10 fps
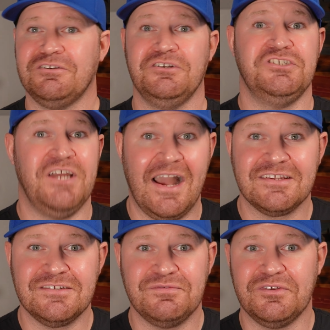or
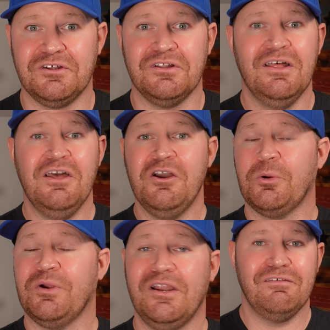Jacksonville
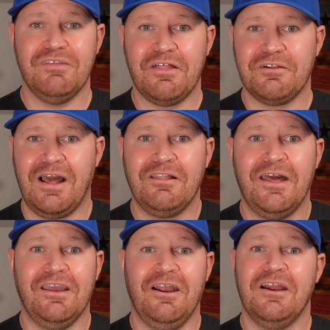or of the other
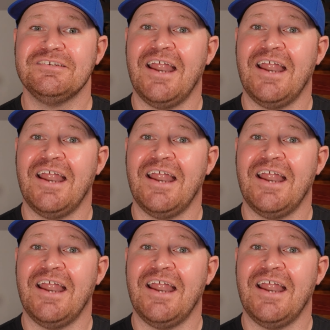outlying areas.